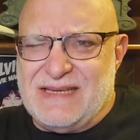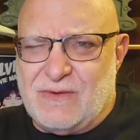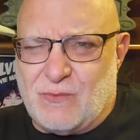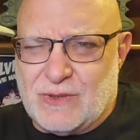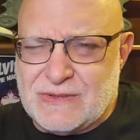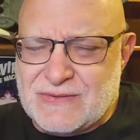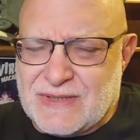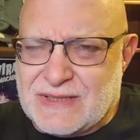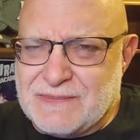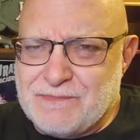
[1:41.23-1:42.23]
it was
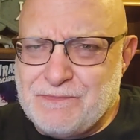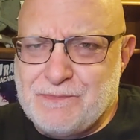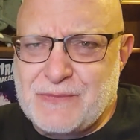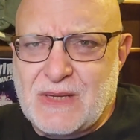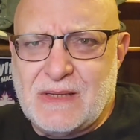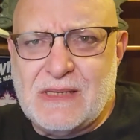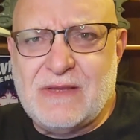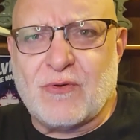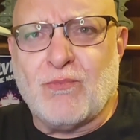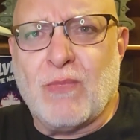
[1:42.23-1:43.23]
uh,
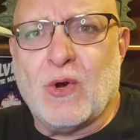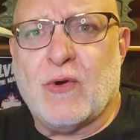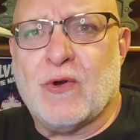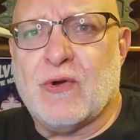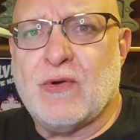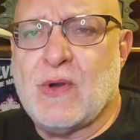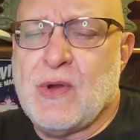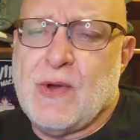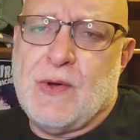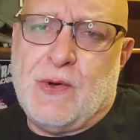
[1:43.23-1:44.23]
either murder
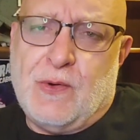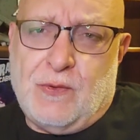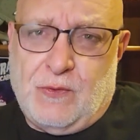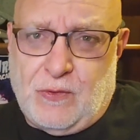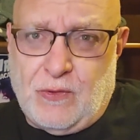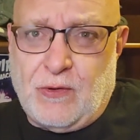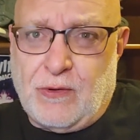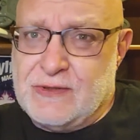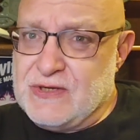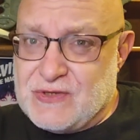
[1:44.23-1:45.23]

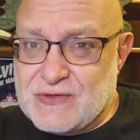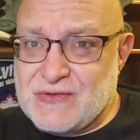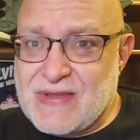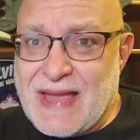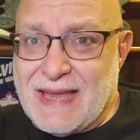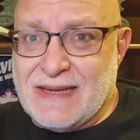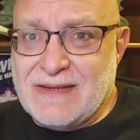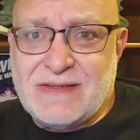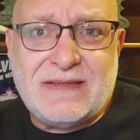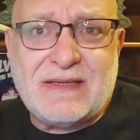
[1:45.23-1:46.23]
or she just
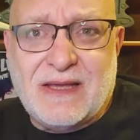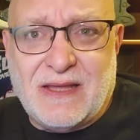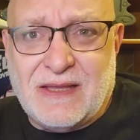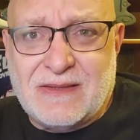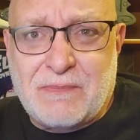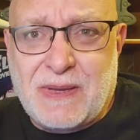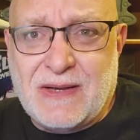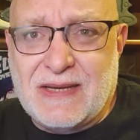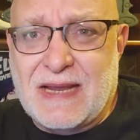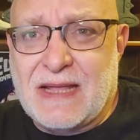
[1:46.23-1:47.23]
died uh,
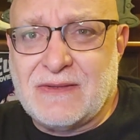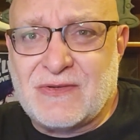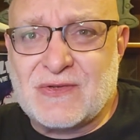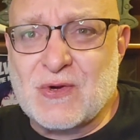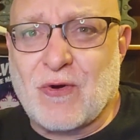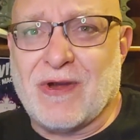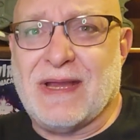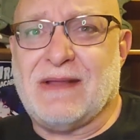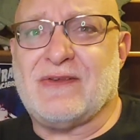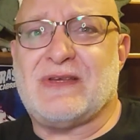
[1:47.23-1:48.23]
depending on the
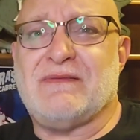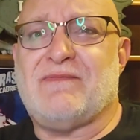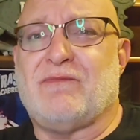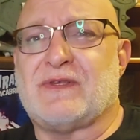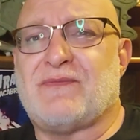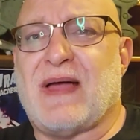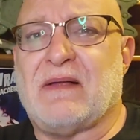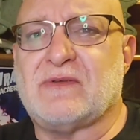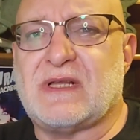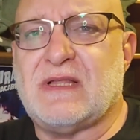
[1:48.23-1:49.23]
story and she was
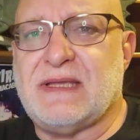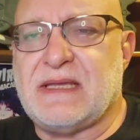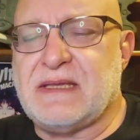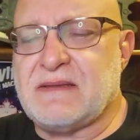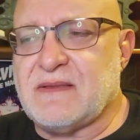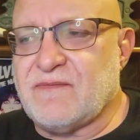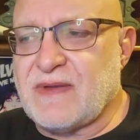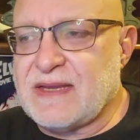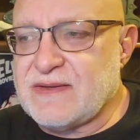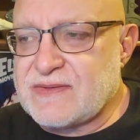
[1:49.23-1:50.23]
found clinging the
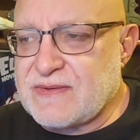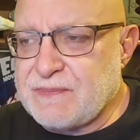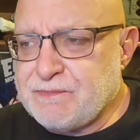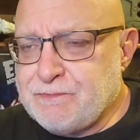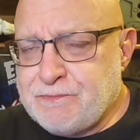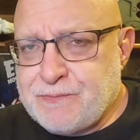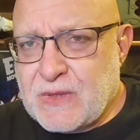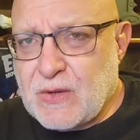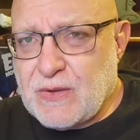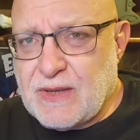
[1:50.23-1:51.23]
vase
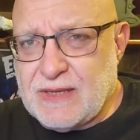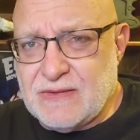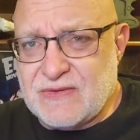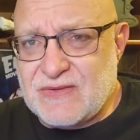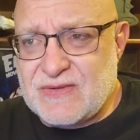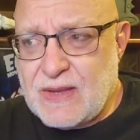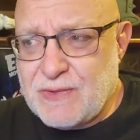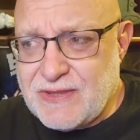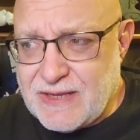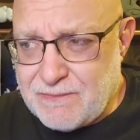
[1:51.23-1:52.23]
in
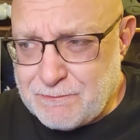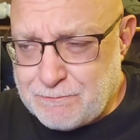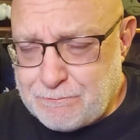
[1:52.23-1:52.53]
some of them